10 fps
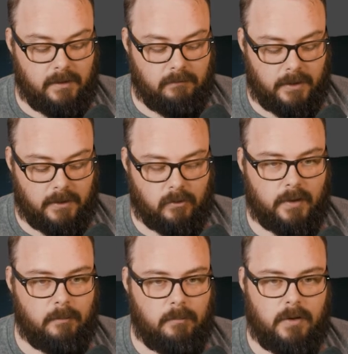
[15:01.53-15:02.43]
values. So I
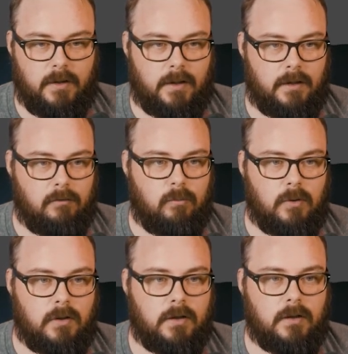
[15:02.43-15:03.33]
can put in
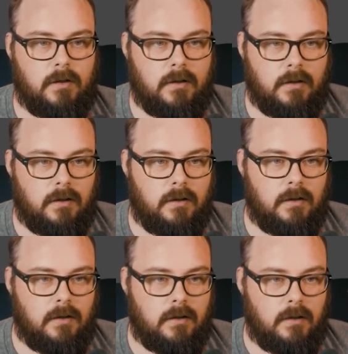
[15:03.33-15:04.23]
-1.
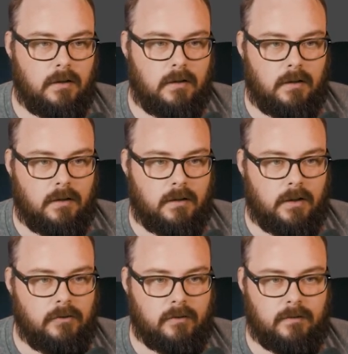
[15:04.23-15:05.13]

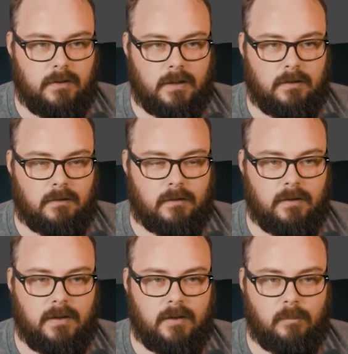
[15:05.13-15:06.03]
As you can see, it does a
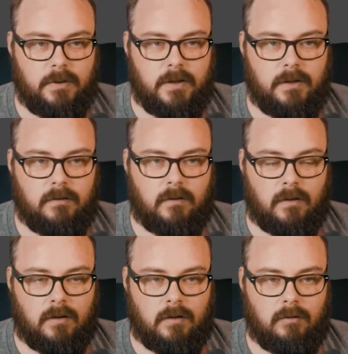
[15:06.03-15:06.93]
little bit
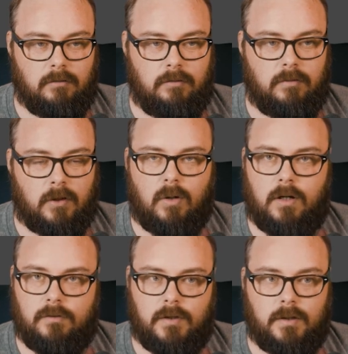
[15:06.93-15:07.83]
of a
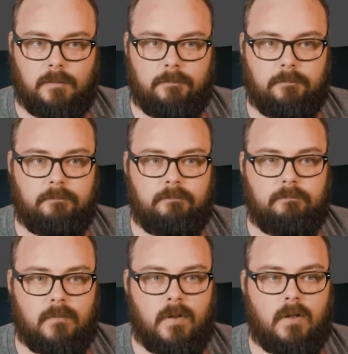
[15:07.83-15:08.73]
crossfade.
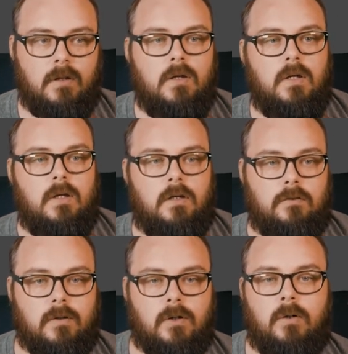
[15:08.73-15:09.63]

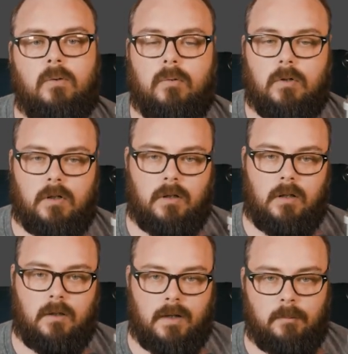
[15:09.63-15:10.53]
So
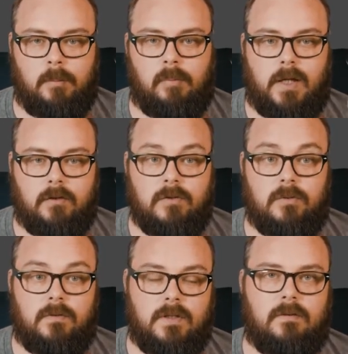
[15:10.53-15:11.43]
a lot of people like to
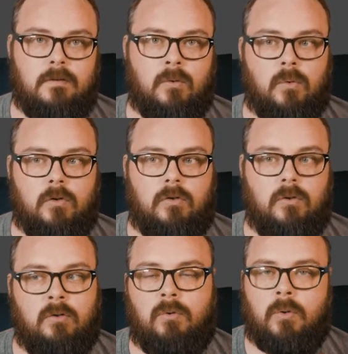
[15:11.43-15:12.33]
use this in order
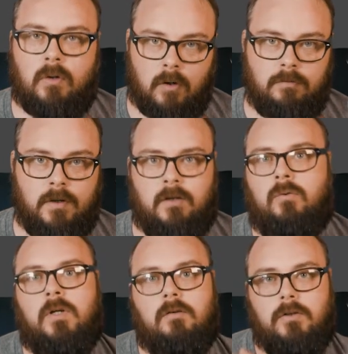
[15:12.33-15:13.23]
to avoid artifacts. So
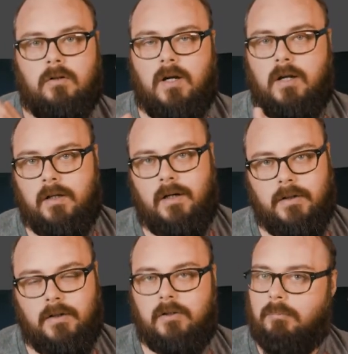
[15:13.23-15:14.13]
whenever you're cutting
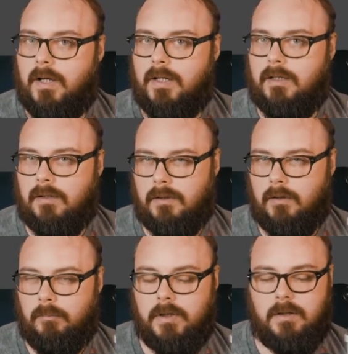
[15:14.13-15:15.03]
audio, you might get a
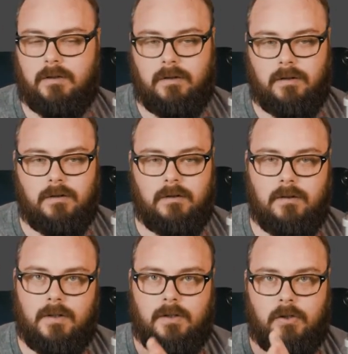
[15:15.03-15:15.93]
little bit at the end.
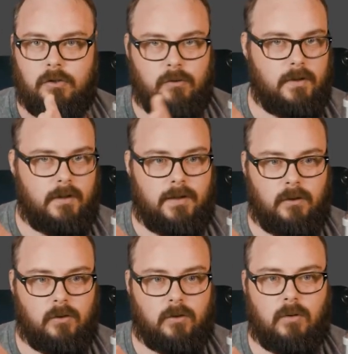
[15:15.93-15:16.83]
You can do that
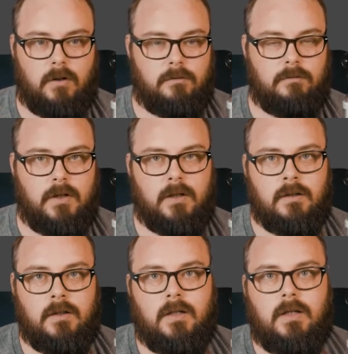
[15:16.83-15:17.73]
little crossfade,
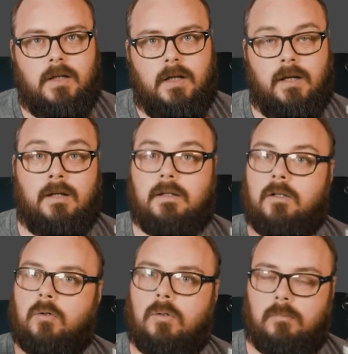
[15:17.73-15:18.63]
and
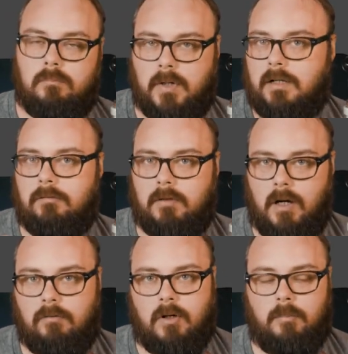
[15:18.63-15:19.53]
it'll kind of
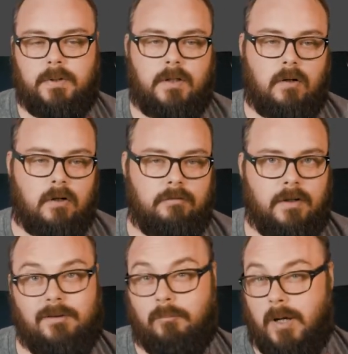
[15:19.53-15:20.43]
cover up any
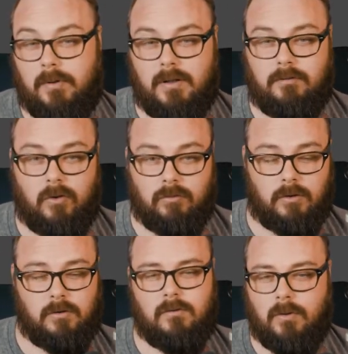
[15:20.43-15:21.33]
artifacts that might be left
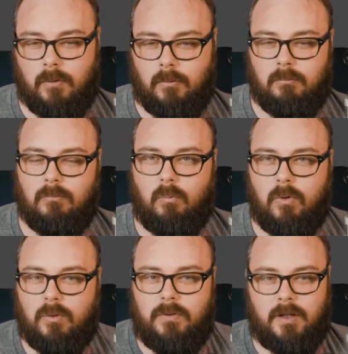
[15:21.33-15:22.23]
over. So
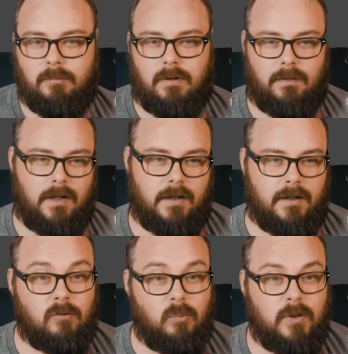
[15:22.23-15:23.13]
one cool thing about that
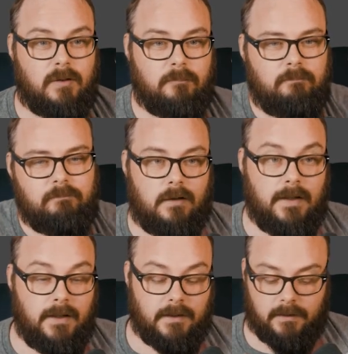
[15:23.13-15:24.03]
as well.
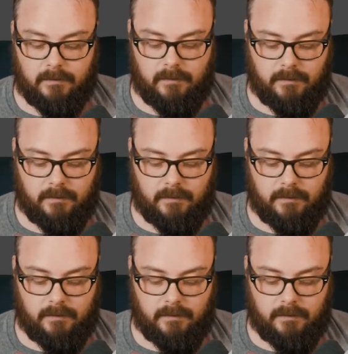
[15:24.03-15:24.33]
And